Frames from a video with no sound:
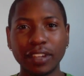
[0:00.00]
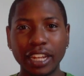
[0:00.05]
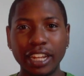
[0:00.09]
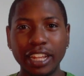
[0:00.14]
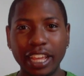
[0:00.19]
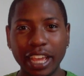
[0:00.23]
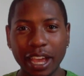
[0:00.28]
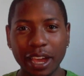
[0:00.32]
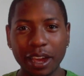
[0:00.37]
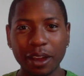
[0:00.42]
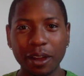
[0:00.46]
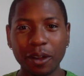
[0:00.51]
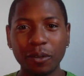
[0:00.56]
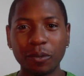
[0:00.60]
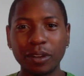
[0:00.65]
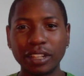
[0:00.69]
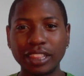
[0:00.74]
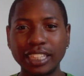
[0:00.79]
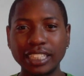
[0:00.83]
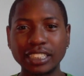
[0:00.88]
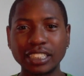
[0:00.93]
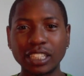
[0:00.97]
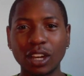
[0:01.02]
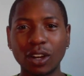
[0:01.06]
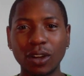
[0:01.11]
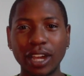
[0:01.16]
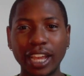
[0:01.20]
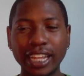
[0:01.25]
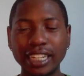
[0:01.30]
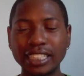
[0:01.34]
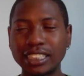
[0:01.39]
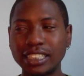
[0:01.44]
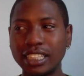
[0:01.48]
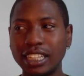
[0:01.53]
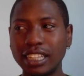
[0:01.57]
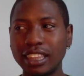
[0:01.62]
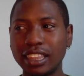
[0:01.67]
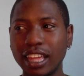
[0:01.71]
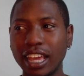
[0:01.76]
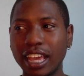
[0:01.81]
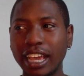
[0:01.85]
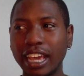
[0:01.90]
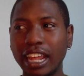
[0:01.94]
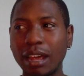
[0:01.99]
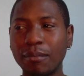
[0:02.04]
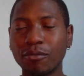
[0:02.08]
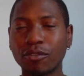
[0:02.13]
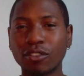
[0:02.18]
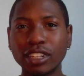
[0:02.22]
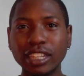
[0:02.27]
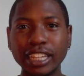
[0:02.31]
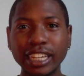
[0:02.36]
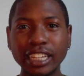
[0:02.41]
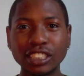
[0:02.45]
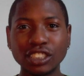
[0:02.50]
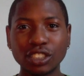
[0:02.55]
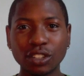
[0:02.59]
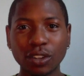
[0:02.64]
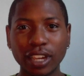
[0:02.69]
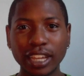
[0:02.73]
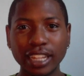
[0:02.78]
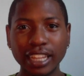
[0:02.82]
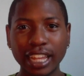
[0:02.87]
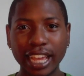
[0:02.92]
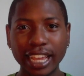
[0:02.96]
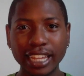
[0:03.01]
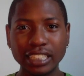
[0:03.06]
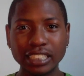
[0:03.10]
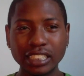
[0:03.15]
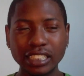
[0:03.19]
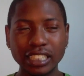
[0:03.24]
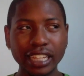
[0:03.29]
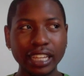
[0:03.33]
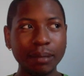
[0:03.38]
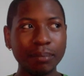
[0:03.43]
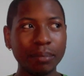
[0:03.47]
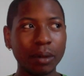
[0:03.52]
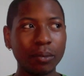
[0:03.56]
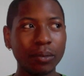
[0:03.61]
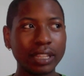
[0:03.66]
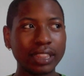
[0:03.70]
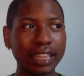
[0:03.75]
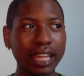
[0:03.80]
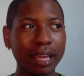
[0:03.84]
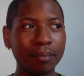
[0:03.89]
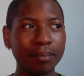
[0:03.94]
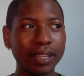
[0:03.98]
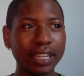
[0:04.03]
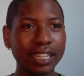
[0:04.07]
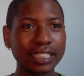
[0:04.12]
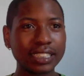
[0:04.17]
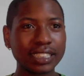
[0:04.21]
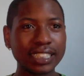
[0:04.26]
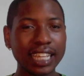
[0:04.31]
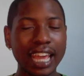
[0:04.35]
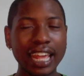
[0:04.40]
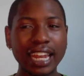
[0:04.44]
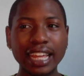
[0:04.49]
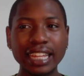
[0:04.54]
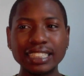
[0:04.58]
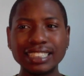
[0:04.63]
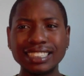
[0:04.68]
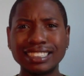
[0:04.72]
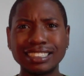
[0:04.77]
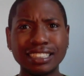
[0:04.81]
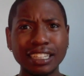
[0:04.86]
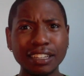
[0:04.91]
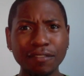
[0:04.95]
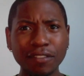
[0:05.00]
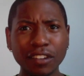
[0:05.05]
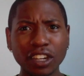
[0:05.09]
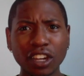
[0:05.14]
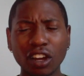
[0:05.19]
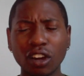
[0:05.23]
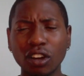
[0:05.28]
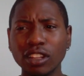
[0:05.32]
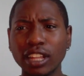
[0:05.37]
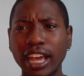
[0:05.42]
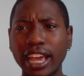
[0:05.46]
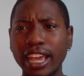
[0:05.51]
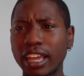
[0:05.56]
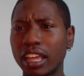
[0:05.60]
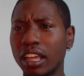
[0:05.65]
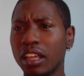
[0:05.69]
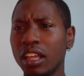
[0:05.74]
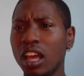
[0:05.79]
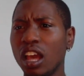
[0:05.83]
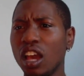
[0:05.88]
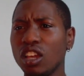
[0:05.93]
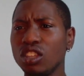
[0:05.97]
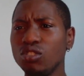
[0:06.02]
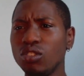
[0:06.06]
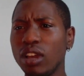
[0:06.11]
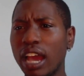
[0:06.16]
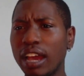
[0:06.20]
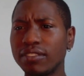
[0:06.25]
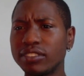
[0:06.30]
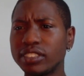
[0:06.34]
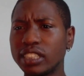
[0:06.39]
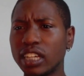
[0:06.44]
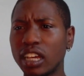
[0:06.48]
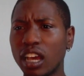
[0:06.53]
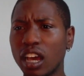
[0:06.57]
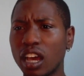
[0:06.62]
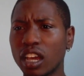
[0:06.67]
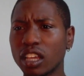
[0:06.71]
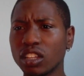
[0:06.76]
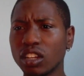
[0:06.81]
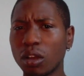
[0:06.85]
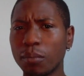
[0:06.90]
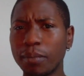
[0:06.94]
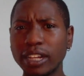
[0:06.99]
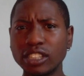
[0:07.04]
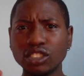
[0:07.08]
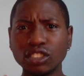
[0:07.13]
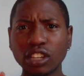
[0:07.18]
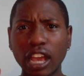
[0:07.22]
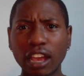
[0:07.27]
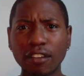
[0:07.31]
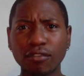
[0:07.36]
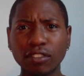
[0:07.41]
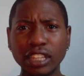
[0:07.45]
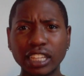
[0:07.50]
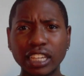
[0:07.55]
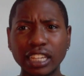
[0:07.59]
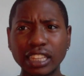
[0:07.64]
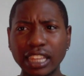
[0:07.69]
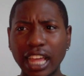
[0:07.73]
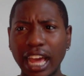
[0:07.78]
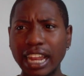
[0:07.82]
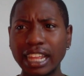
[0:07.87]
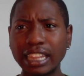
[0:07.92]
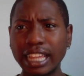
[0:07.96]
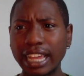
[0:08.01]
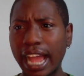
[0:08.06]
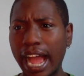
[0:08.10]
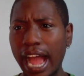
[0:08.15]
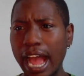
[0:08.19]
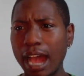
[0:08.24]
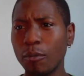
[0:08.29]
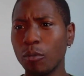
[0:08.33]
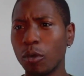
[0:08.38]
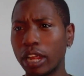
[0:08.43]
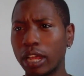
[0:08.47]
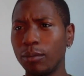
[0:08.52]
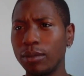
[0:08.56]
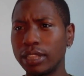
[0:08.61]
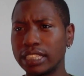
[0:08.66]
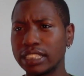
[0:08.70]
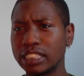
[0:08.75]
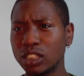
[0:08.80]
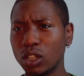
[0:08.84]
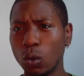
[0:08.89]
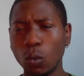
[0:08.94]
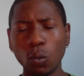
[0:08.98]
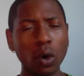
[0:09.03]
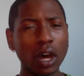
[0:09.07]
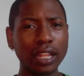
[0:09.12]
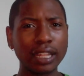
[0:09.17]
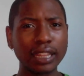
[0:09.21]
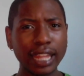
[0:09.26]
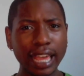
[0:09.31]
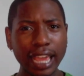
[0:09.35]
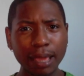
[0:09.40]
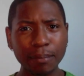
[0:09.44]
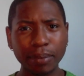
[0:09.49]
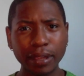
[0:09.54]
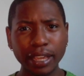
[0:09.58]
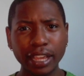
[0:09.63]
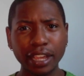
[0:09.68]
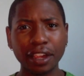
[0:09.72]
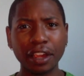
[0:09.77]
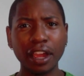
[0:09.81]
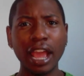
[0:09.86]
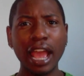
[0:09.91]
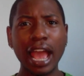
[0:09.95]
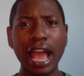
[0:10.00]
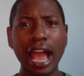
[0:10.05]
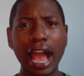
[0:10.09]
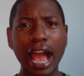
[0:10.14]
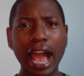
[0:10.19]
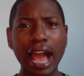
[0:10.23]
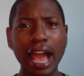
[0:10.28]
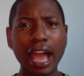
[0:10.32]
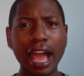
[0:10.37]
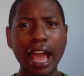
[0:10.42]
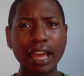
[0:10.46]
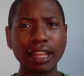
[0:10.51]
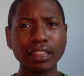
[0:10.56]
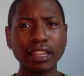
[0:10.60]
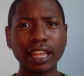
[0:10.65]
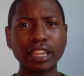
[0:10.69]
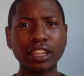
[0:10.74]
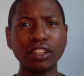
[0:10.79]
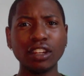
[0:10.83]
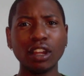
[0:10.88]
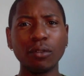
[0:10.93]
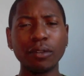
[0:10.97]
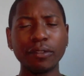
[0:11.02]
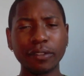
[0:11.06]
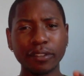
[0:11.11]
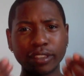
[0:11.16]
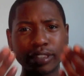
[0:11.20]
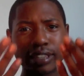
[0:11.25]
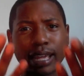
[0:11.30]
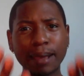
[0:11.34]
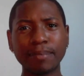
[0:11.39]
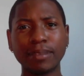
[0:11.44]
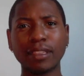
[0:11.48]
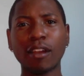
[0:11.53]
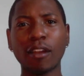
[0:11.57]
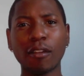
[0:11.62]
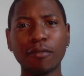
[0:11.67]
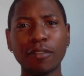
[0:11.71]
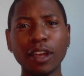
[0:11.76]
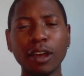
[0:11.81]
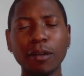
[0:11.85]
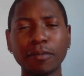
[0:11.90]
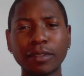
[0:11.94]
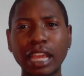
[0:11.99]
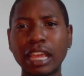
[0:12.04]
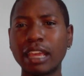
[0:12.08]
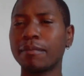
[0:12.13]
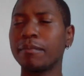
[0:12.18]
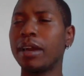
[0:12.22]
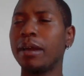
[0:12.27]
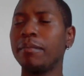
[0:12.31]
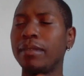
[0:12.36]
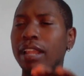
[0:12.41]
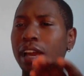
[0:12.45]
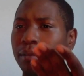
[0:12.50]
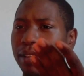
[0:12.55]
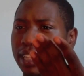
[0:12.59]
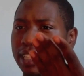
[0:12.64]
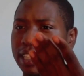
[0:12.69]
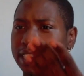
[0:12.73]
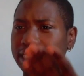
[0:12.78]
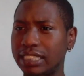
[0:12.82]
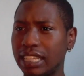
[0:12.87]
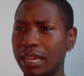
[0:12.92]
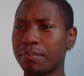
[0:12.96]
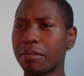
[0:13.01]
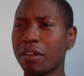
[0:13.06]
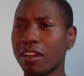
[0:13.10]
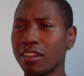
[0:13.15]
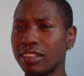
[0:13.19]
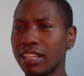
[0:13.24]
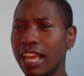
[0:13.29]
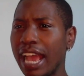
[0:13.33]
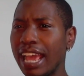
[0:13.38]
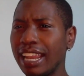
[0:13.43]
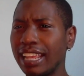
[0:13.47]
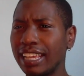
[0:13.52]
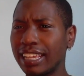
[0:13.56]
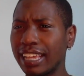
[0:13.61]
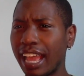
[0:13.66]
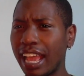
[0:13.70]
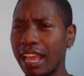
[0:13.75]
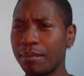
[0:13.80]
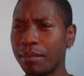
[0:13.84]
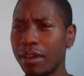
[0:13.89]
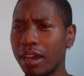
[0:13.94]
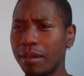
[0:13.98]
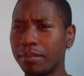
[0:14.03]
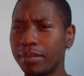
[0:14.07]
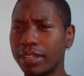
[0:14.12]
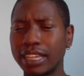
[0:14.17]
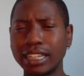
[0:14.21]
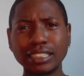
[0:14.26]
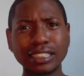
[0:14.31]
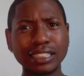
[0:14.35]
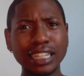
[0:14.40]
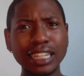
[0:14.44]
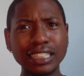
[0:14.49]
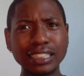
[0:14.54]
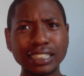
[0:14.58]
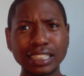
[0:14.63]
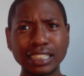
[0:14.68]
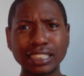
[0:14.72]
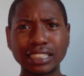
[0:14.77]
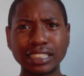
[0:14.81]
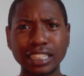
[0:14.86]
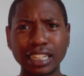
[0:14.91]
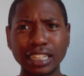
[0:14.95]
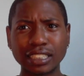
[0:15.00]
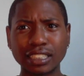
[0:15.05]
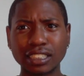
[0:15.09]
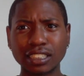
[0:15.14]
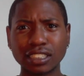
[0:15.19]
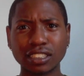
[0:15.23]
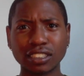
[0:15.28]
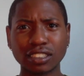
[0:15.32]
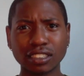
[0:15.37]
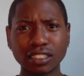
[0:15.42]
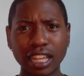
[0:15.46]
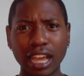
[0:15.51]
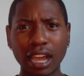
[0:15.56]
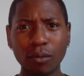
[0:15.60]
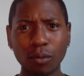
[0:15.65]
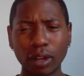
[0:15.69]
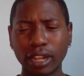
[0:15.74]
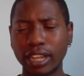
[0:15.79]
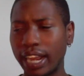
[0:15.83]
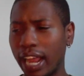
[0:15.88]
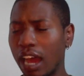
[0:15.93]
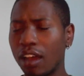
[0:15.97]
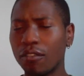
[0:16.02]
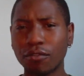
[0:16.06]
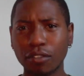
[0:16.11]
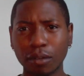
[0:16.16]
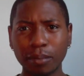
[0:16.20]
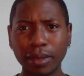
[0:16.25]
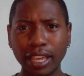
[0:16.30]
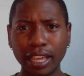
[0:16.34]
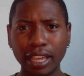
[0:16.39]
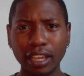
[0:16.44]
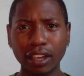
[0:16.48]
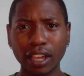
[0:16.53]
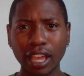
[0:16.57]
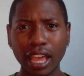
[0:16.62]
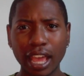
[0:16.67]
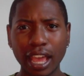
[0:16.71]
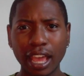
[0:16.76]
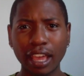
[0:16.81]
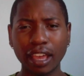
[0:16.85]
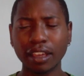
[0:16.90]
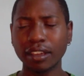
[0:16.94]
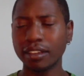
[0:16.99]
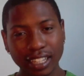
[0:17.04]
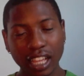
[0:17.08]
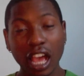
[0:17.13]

video with this whole HD thing and I'm really enjoying the HD, but with that being said, it's difficult. Like, you have to, uh, you know, make sure you have really good lighting. Like, I'm working with this little one lamp here. I, I Like, you know, we've even stepped our film game up. Now we need to step our lighting game up because this is just not working out for me, okay?